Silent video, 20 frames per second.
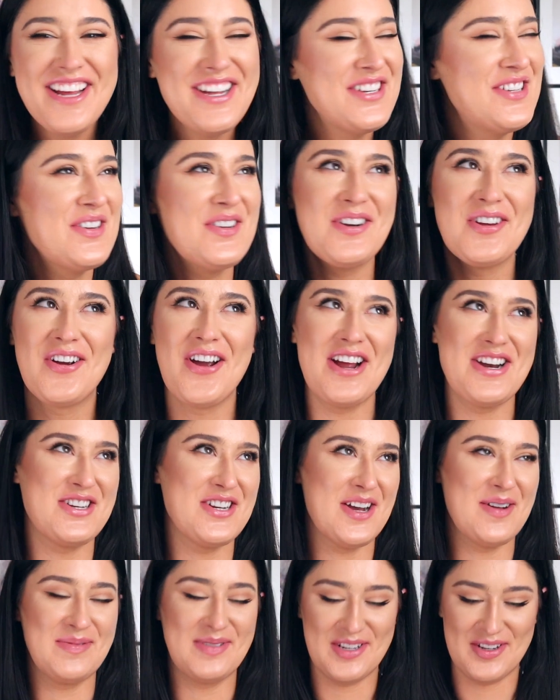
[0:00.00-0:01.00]
doing a great
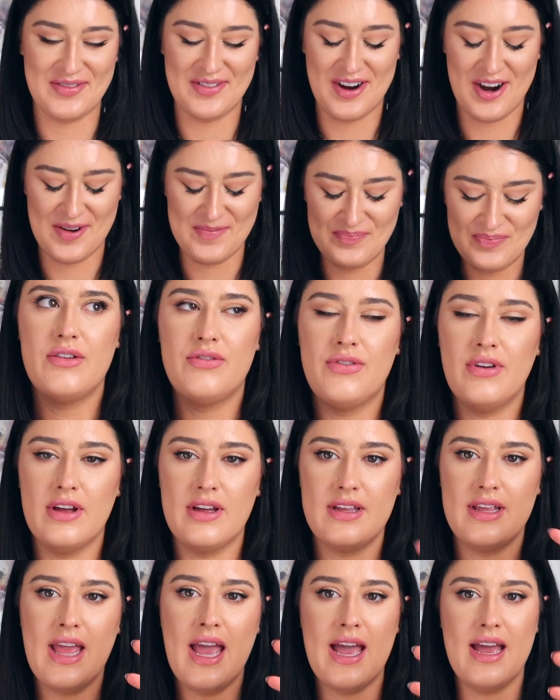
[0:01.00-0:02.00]
job so far.
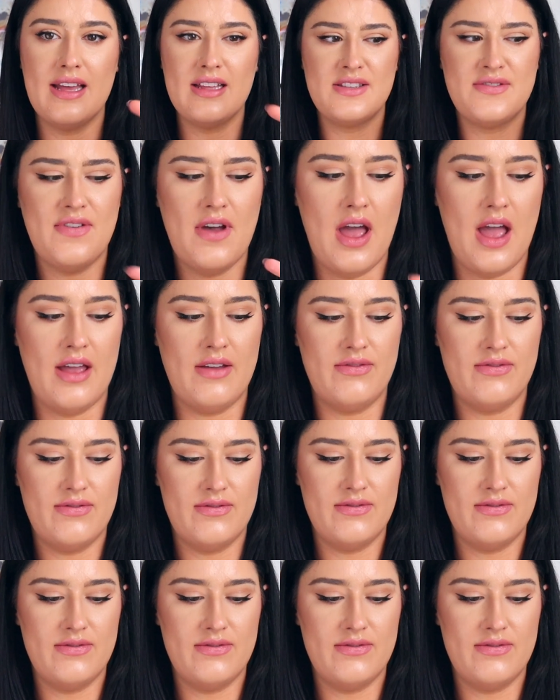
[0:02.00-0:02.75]
Yeah, it's 5.